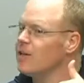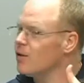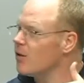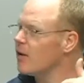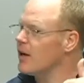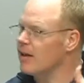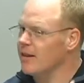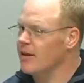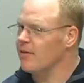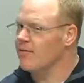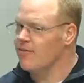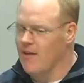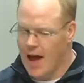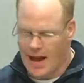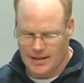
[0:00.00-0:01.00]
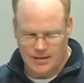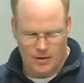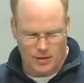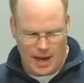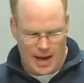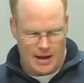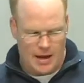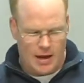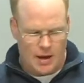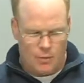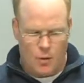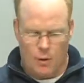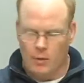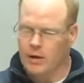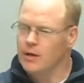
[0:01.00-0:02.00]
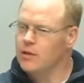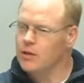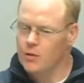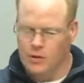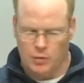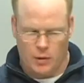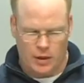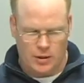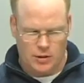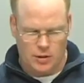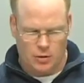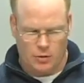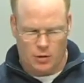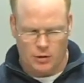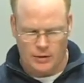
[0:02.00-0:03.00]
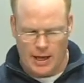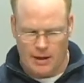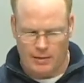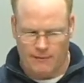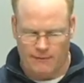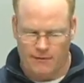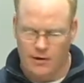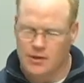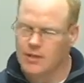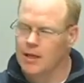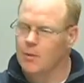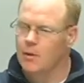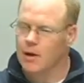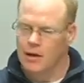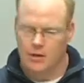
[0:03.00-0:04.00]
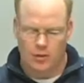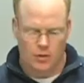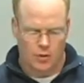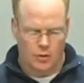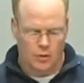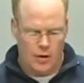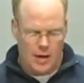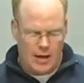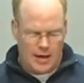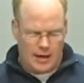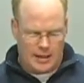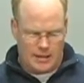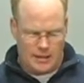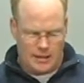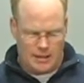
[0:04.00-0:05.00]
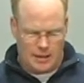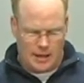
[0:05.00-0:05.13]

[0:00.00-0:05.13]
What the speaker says: learn it, they're fast. Okay, what we're gonna do is we're gonna scroll down. The first thing we're gonna do is